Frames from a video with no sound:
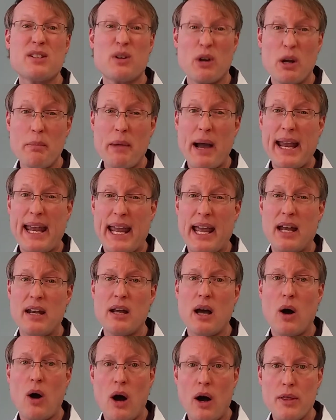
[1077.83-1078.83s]
They're in my
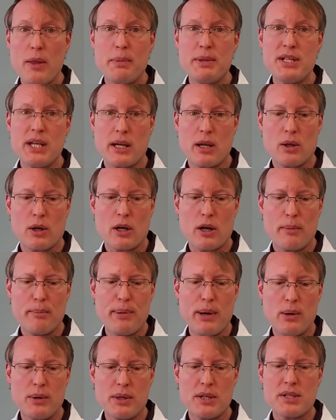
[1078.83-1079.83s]
handout, all the particular
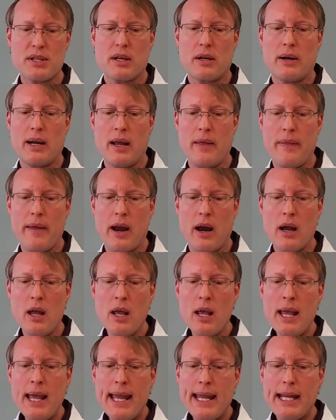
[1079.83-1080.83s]
components that are in there.
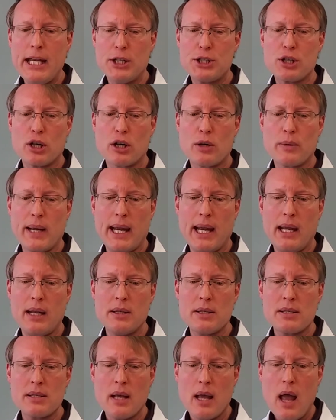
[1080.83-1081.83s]
Eat your
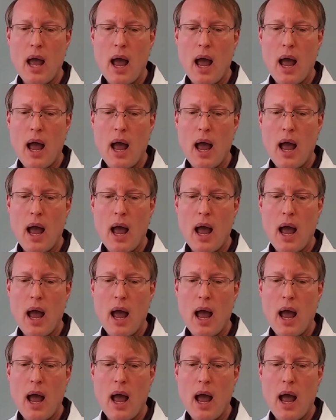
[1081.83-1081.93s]
greens,